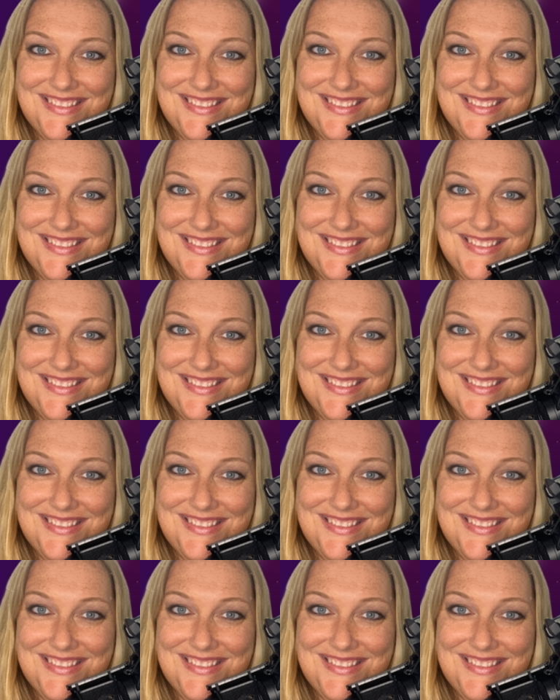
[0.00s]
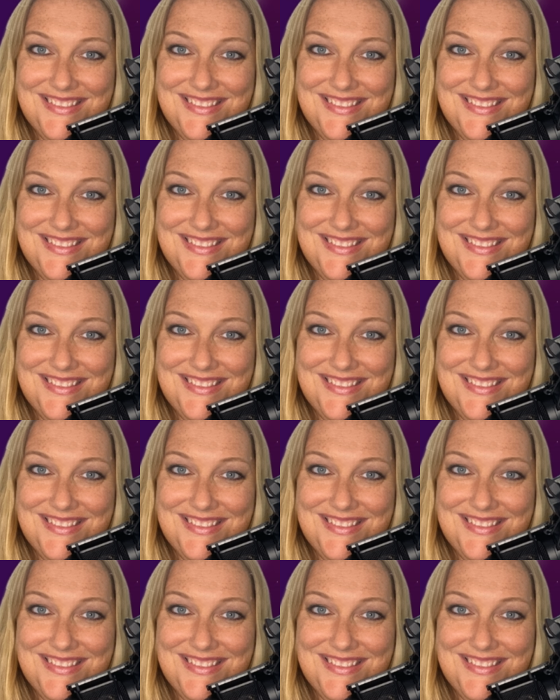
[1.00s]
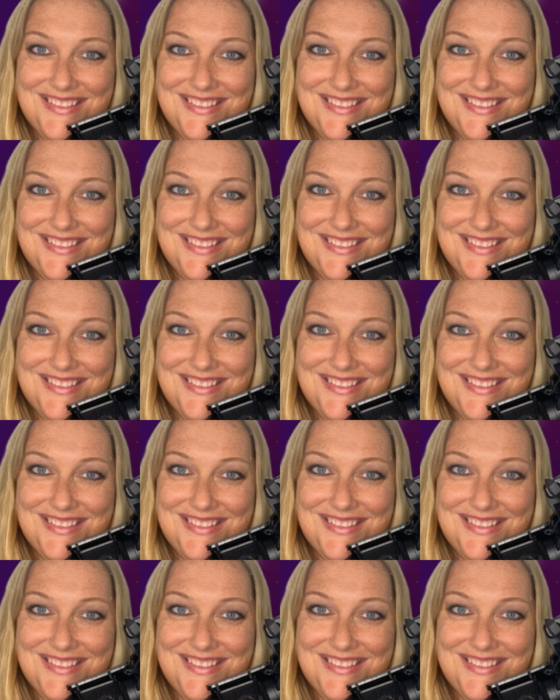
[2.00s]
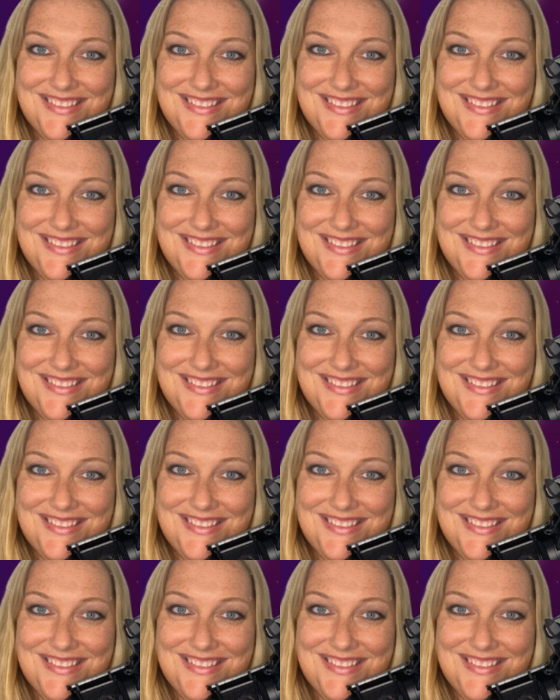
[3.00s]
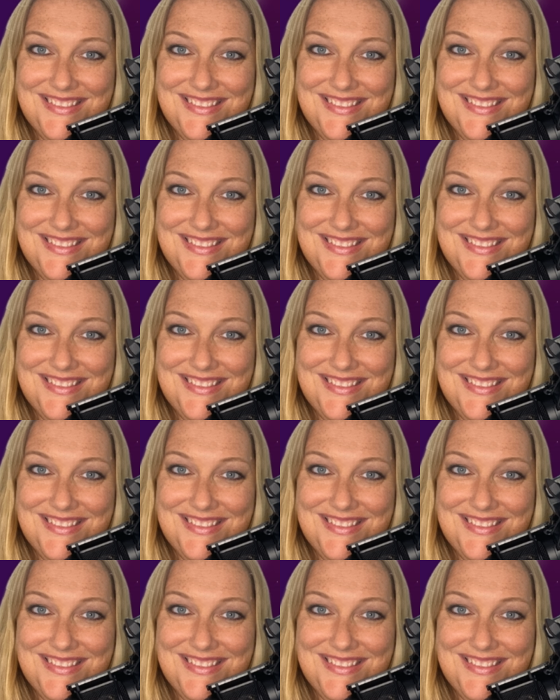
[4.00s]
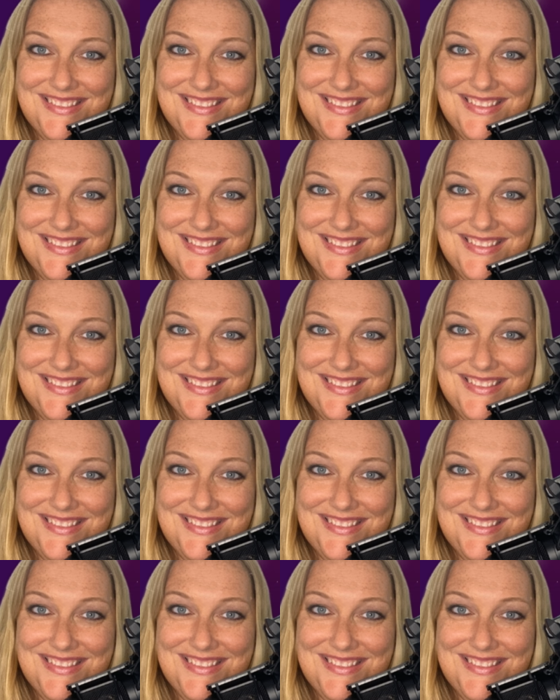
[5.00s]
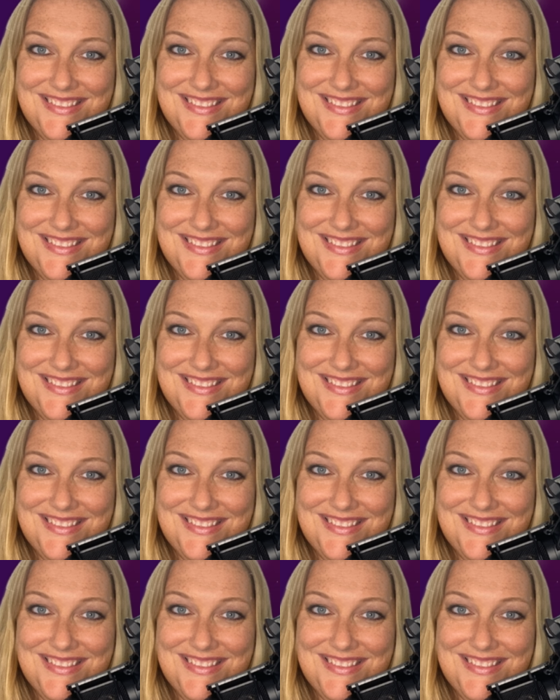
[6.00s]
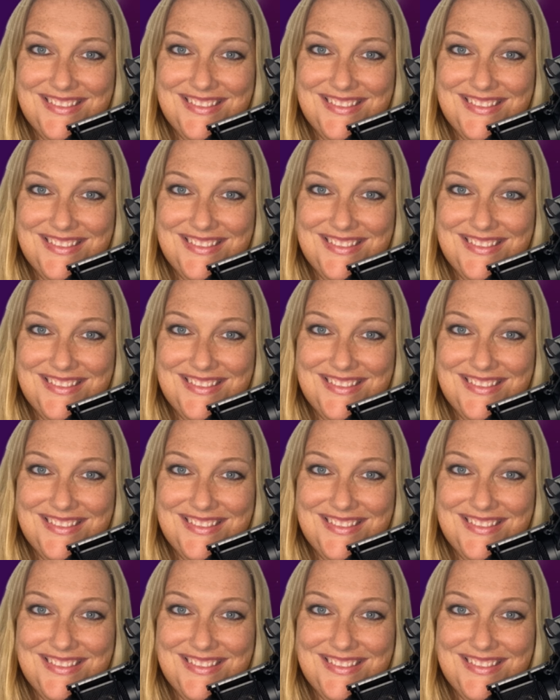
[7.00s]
(no lip movement)